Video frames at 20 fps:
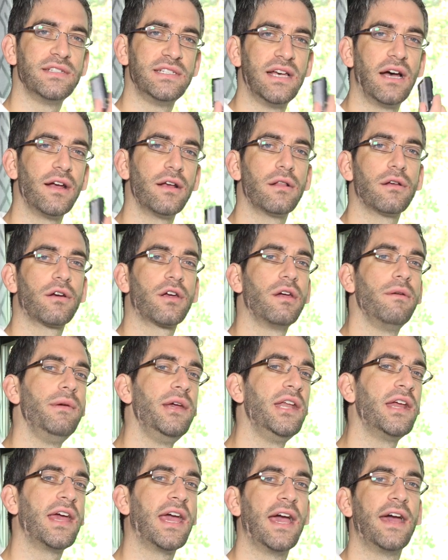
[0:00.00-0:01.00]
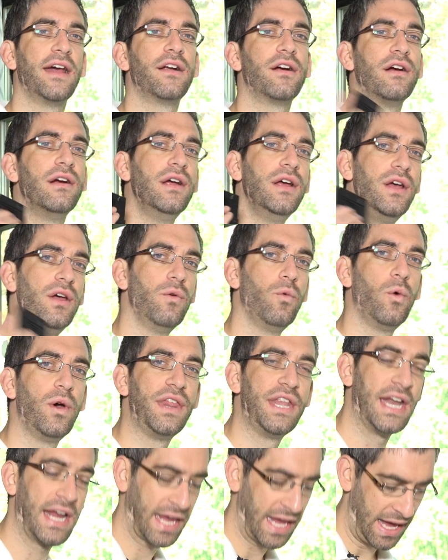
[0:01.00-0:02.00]
cellular communicator
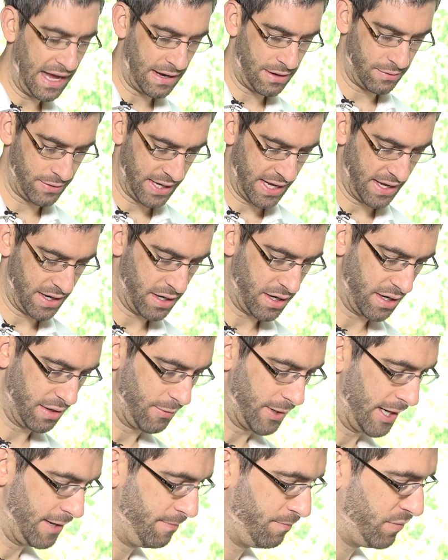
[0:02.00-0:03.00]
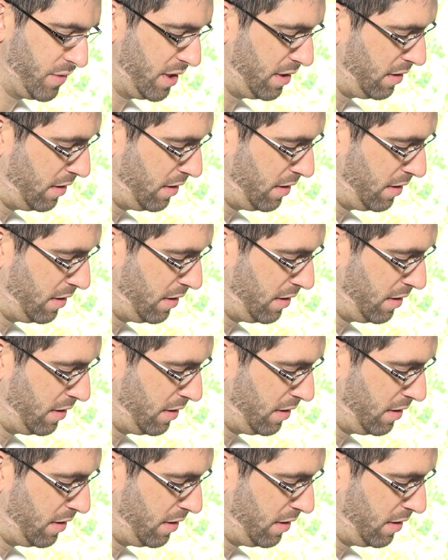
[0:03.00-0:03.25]
with an account at Honeywell.